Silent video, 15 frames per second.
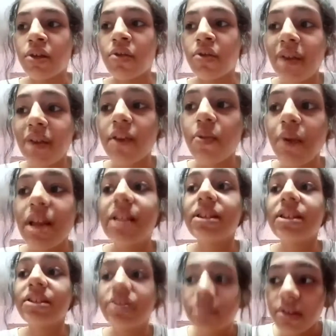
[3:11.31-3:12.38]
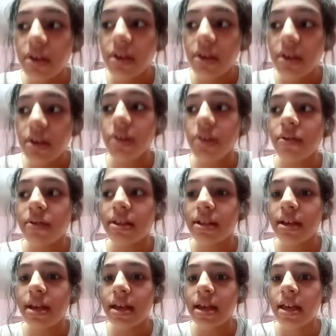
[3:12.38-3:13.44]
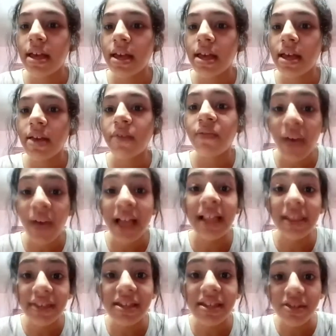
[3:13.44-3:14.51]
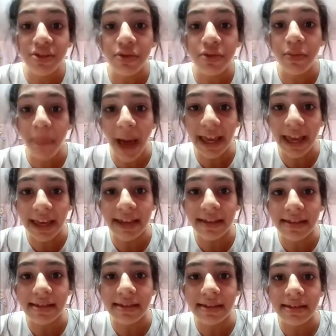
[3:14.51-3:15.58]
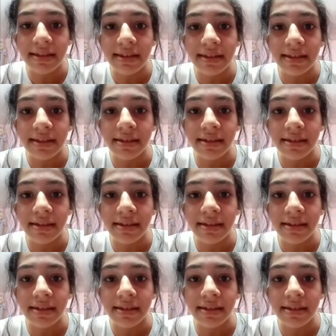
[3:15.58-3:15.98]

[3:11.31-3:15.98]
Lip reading: we will soon fill these two packets.